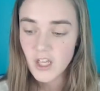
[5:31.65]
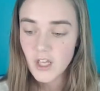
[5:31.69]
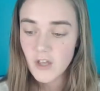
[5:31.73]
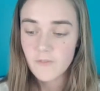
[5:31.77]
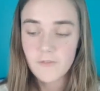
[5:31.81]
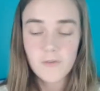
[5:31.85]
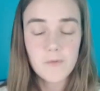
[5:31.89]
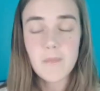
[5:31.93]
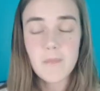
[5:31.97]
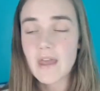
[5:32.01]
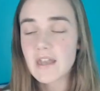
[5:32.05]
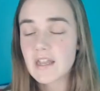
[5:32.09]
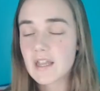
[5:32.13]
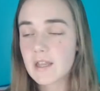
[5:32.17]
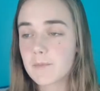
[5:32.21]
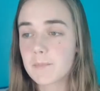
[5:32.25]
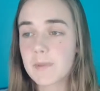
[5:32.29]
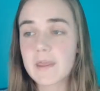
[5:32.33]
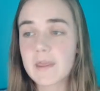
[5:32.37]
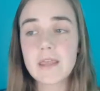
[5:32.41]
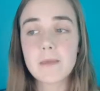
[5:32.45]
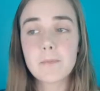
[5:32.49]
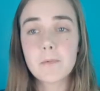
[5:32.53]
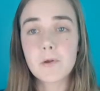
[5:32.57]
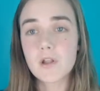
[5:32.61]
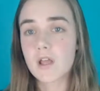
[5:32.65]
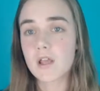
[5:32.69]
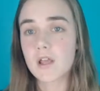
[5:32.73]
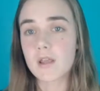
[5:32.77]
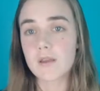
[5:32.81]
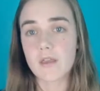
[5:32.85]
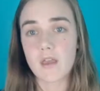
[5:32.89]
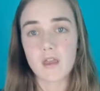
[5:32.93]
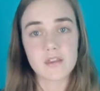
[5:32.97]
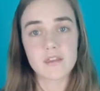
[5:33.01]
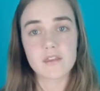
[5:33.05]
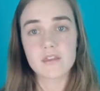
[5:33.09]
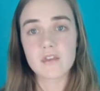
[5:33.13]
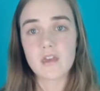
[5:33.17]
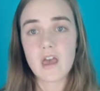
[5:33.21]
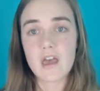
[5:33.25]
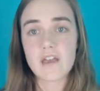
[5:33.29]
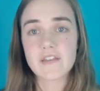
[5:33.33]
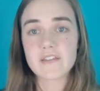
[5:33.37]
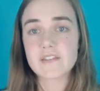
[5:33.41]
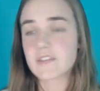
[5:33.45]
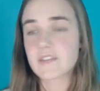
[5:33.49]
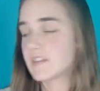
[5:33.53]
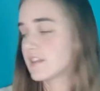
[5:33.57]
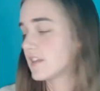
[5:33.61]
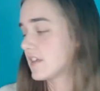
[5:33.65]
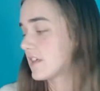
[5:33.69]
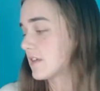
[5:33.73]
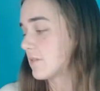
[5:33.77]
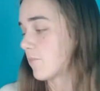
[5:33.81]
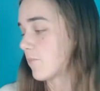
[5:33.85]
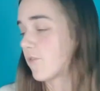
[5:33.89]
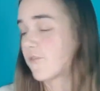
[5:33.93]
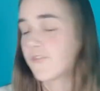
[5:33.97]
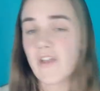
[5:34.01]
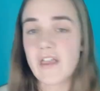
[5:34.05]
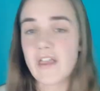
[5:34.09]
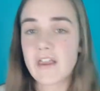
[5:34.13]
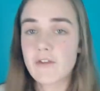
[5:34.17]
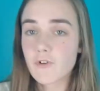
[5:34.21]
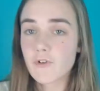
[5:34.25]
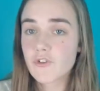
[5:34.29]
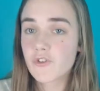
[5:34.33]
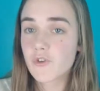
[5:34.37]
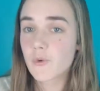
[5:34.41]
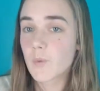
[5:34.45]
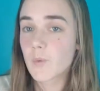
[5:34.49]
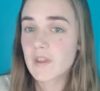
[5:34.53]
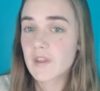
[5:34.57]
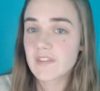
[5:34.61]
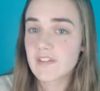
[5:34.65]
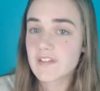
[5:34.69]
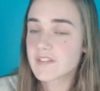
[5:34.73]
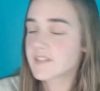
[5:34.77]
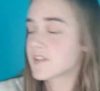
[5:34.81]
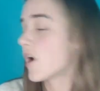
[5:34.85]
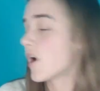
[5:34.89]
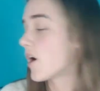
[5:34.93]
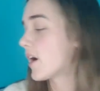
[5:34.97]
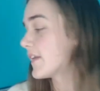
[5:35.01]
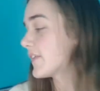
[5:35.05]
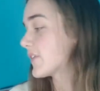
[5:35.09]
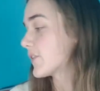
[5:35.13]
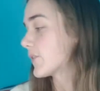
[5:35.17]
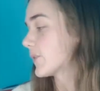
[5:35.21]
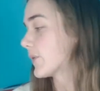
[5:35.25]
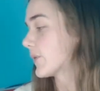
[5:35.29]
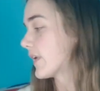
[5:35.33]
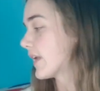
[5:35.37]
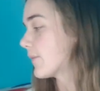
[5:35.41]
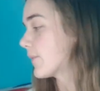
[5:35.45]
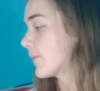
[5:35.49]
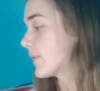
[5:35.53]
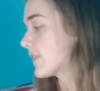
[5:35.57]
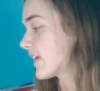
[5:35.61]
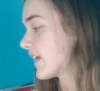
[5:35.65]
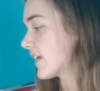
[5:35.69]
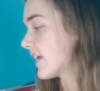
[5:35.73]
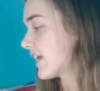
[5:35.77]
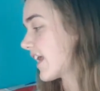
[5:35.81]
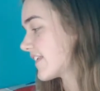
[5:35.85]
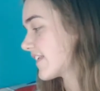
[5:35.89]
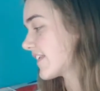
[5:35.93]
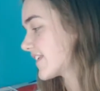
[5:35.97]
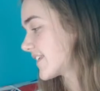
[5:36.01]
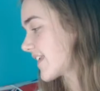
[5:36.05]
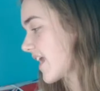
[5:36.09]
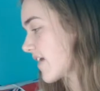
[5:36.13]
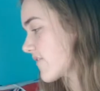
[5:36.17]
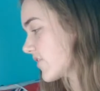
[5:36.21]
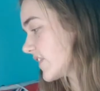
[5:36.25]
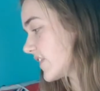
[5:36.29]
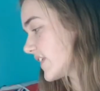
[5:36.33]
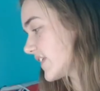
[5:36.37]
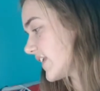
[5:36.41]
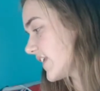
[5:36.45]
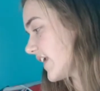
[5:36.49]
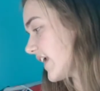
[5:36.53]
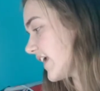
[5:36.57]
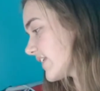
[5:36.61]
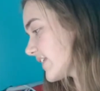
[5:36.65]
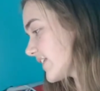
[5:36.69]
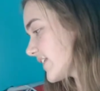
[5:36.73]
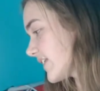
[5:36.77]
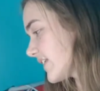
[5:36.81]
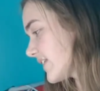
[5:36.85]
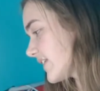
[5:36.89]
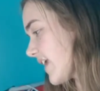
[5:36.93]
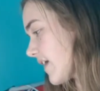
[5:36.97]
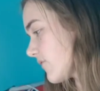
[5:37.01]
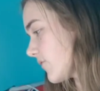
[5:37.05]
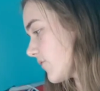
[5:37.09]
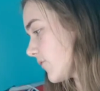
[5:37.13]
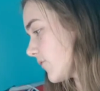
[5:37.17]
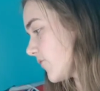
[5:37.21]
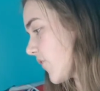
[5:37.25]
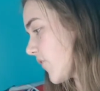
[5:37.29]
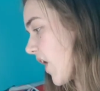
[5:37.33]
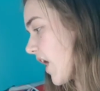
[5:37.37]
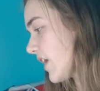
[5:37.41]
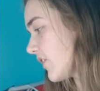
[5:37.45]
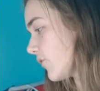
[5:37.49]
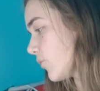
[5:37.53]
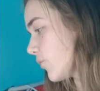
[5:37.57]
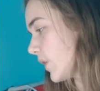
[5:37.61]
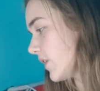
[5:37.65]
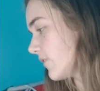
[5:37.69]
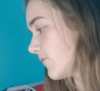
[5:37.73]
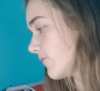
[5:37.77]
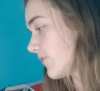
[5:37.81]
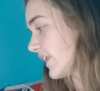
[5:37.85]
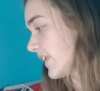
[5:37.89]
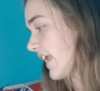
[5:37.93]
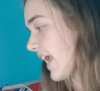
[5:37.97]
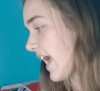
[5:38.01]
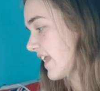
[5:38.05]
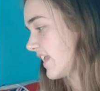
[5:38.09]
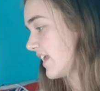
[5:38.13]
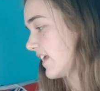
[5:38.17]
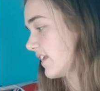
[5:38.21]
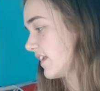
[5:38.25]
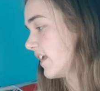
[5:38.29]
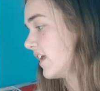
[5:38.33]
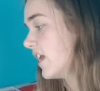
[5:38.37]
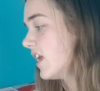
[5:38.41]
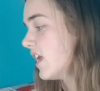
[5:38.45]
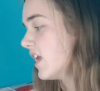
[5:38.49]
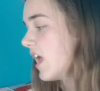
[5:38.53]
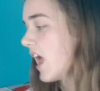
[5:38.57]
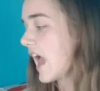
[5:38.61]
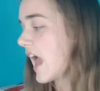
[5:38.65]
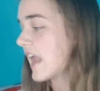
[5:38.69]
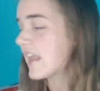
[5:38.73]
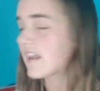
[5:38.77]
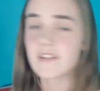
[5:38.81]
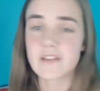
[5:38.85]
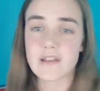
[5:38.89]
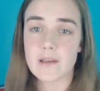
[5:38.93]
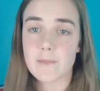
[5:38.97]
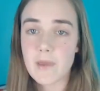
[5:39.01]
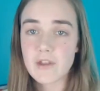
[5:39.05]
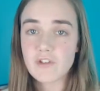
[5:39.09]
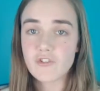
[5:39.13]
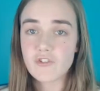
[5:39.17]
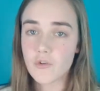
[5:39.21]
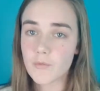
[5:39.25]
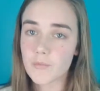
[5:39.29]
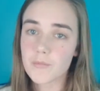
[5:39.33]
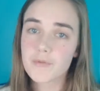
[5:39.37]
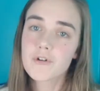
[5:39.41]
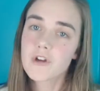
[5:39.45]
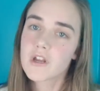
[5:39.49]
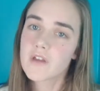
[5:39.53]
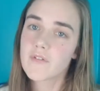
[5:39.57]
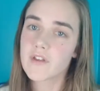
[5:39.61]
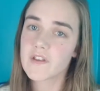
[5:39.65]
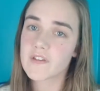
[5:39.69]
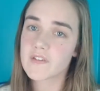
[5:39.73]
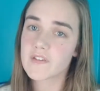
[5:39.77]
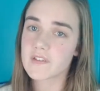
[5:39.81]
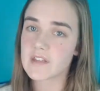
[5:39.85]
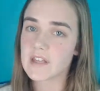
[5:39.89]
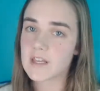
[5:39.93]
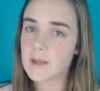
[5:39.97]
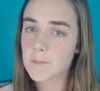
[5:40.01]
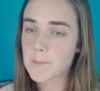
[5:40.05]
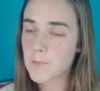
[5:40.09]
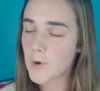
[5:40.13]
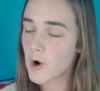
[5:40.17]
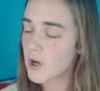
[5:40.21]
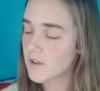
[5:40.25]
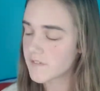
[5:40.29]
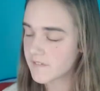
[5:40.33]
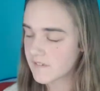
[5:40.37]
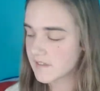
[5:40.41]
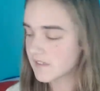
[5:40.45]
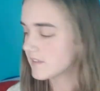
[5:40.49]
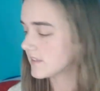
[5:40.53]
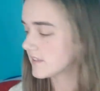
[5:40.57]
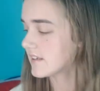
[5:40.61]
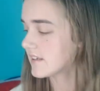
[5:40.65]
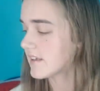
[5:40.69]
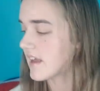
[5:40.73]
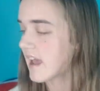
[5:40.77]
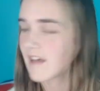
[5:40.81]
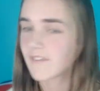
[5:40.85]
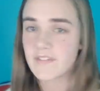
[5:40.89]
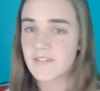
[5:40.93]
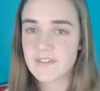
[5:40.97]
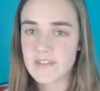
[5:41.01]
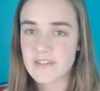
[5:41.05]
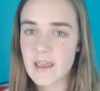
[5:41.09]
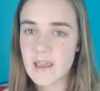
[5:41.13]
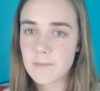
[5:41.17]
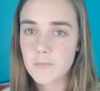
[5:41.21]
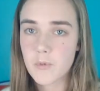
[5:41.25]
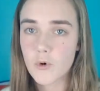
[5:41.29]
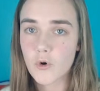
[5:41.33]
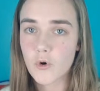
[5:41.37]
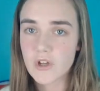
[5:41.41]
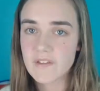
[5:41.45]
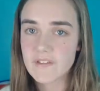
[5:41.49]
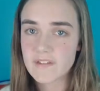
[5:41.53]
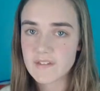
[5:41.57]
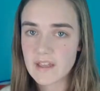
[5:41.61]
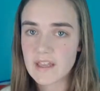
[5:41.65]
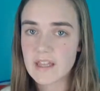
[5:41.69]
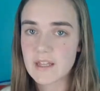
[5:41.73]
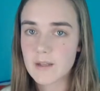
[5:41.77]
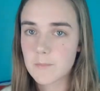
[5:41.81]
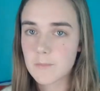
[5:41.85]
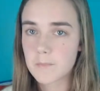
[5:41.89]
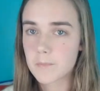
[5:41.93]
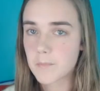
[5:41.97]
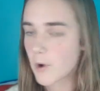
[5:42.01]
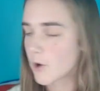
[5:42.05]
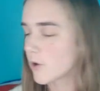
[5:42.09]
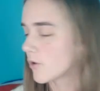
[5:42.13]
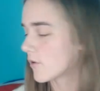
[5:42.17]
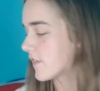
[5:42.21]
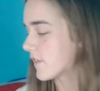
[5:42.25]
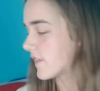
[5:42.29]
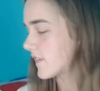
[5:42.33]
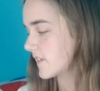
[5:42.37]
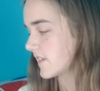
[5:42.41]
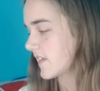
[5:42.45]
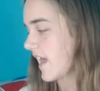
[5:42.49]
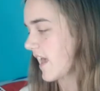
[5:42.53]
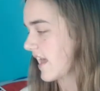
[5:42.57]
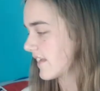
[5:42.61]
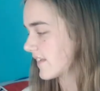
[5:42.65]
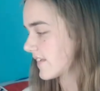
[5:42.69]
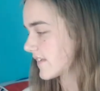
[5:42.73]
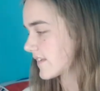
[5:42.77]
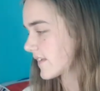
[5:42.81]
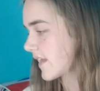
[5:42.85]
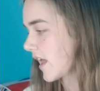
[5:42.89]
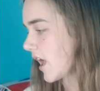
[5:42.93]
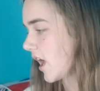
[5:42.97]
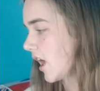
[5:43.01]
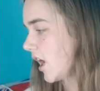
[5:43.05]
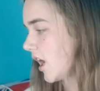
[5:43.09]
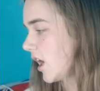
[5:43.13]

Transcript: For many people, I guess, the favourite to win this title. It was a 7-6, 7-5 win for Kenin. And as I mentioned previously, Barty did have set points in both sets.